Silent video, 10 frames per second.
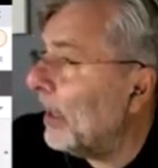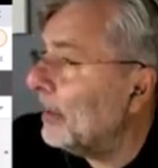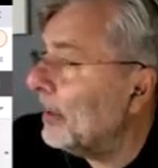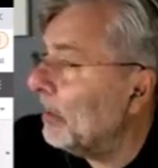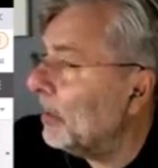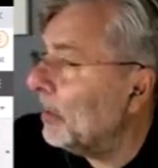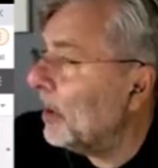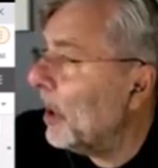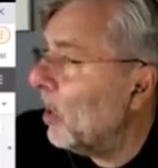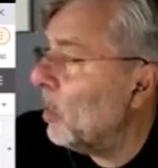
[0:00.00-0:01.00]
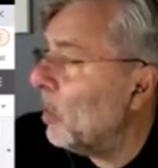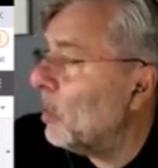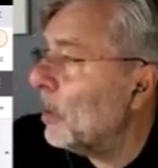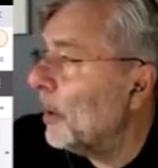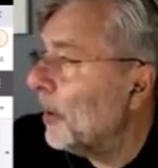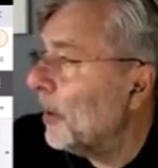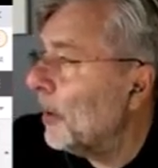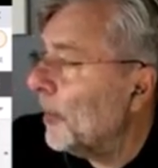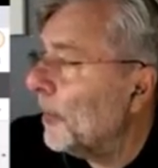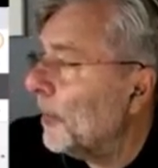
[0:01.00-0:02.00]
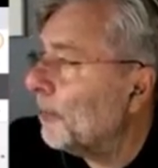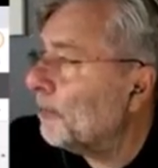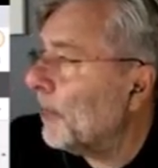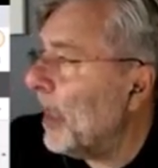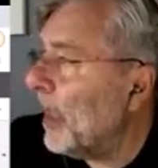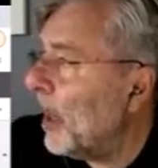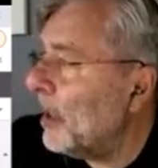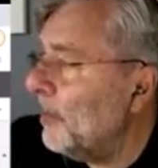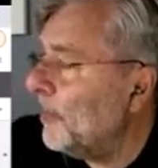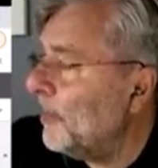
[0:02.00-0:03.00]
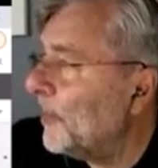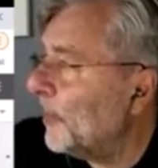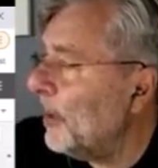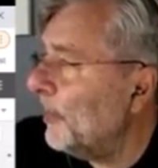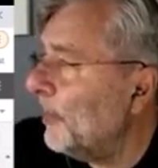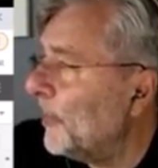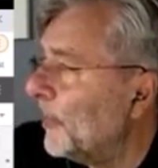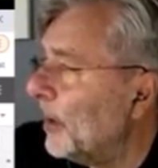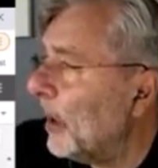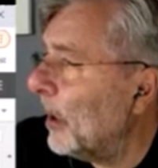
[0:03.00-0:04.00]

I don't know. Yeah, if it's